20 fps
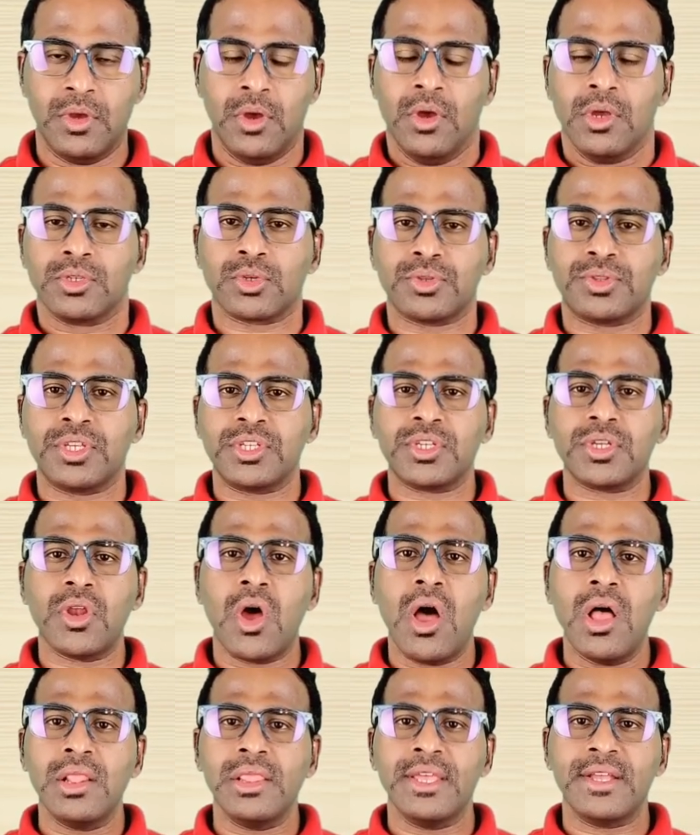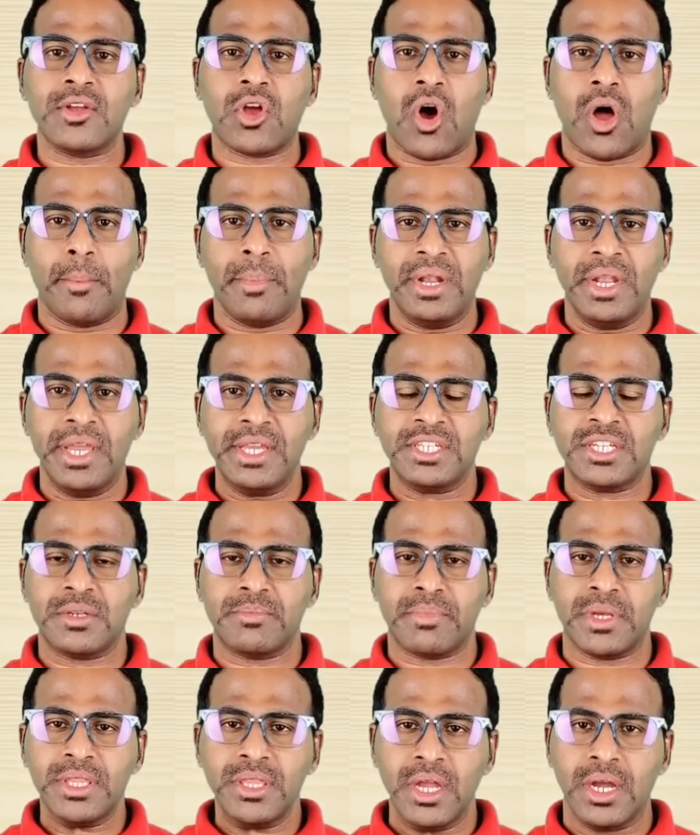So these are all the combination
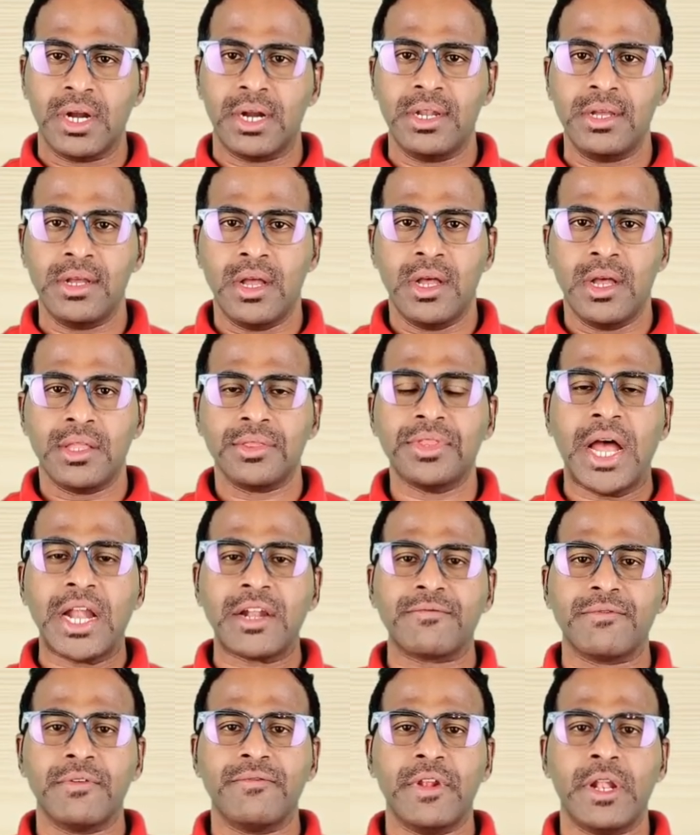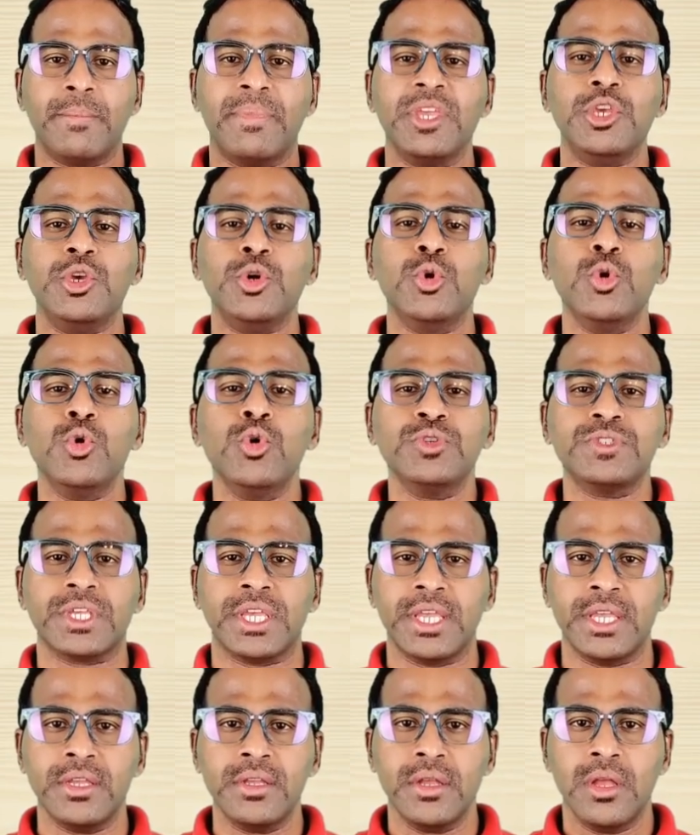method that we will be
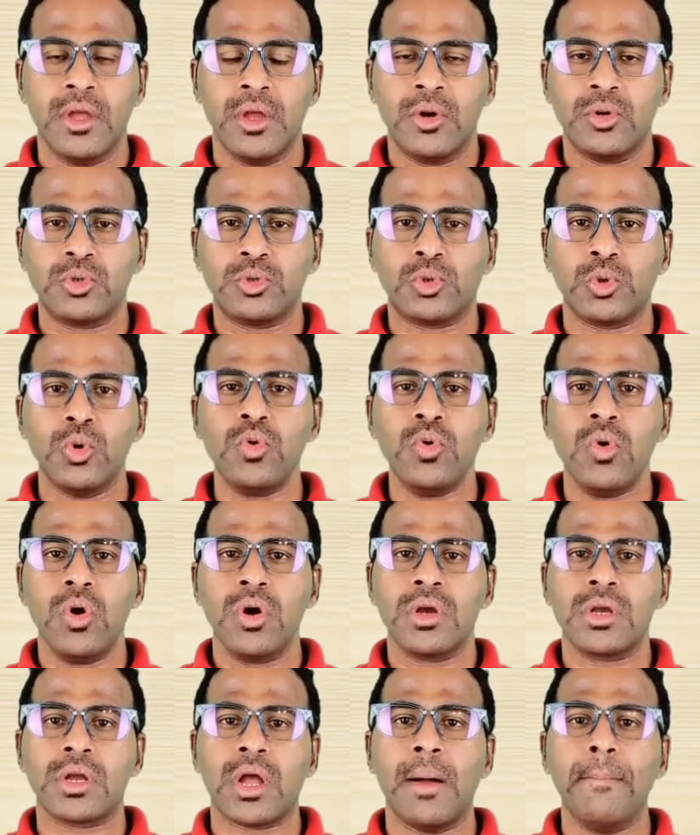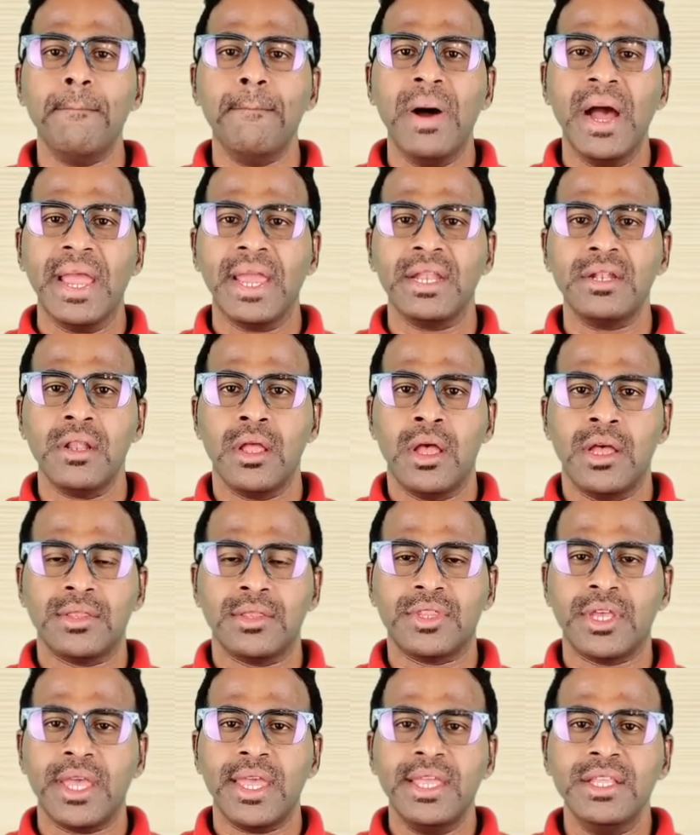using to combine
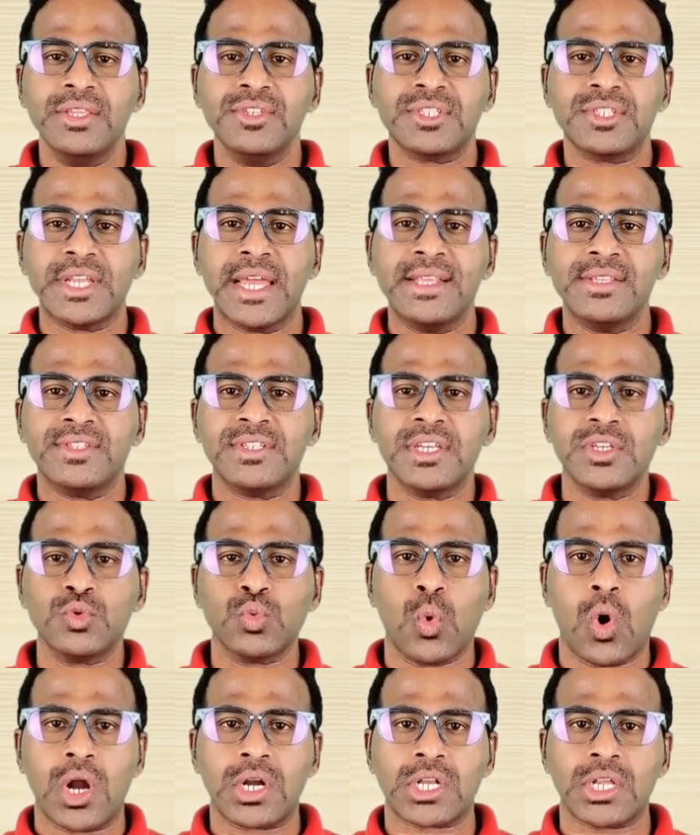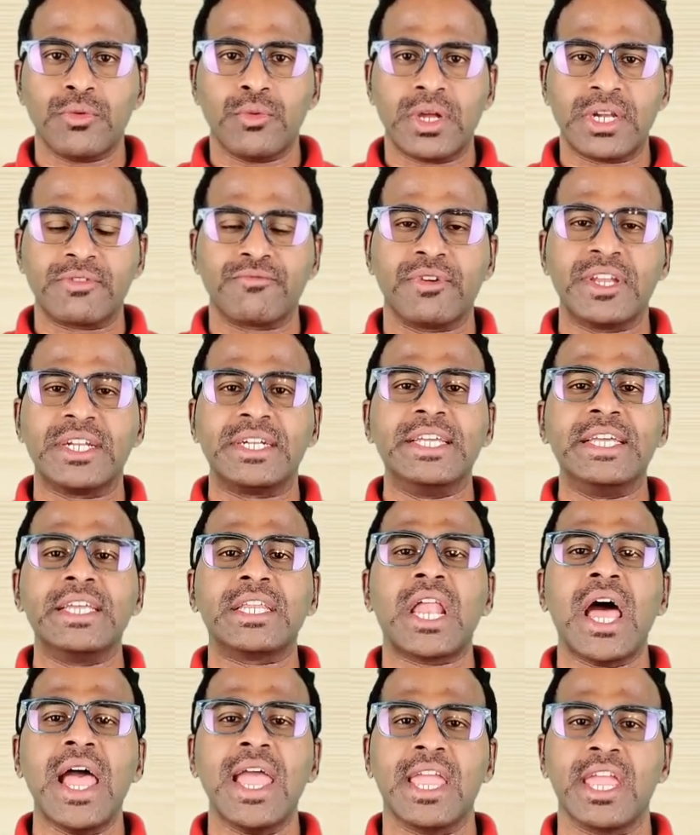the instances whatever we
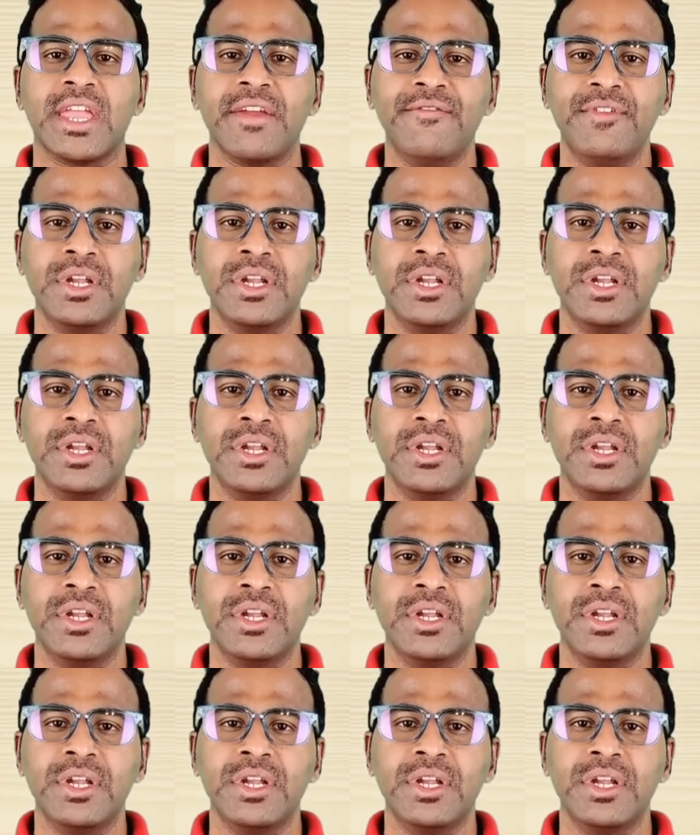derived